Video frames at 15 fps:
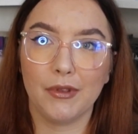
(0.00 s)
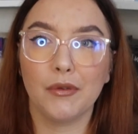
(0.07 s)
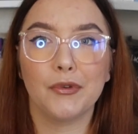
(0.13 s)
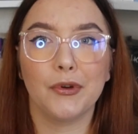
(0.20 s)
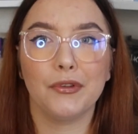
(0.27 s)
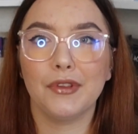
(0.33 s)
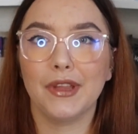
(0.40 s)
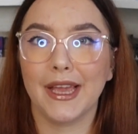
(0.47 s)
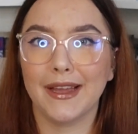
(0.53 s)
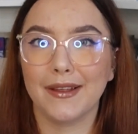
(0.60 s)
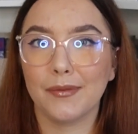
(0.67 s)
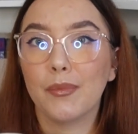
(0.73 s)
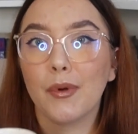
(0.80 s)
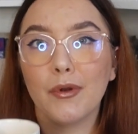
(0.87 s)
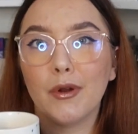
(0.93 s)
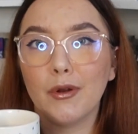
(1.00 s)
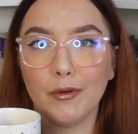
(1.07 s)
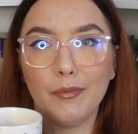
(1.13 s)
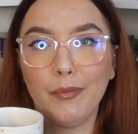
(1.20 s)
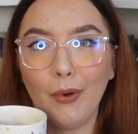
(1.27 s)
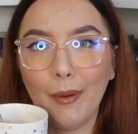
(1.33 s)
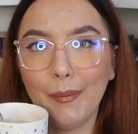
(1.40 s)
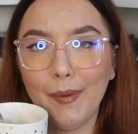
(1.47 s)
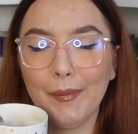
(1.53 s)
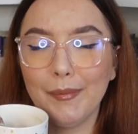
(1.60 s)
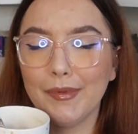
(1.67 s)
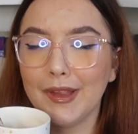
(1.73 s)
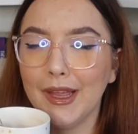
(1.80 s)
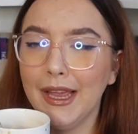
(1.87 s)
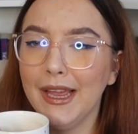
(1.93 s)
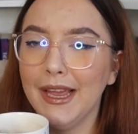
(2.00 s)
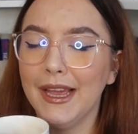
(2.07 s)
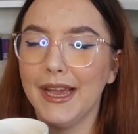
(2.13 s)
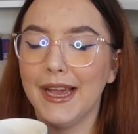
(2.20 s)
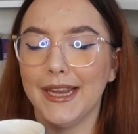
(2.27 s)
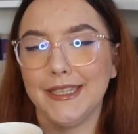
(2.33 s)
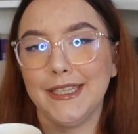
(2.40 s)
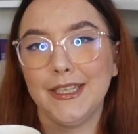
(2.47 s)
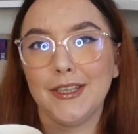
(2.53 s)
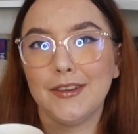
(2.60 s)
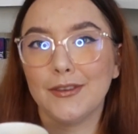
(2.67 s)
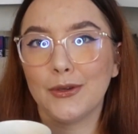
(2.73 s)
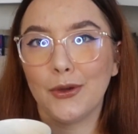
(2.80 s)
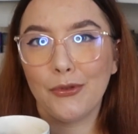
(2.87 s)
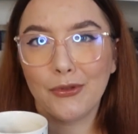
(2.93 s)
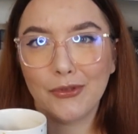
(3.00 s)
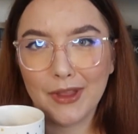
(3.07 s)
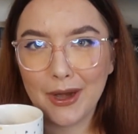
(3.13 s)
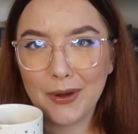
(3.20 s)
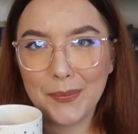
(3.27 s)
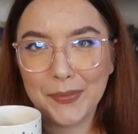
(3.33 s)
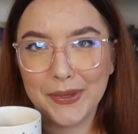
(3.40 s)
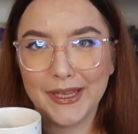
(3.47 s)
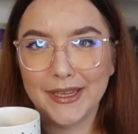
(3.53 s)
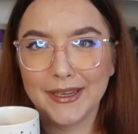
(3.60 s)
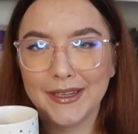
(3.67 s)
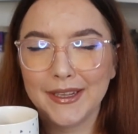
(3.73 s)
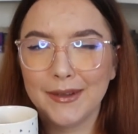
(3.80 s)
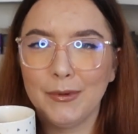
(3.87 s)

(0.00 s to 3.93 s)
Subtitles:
Of course he has a lot of problems, and he needs to go to therapy.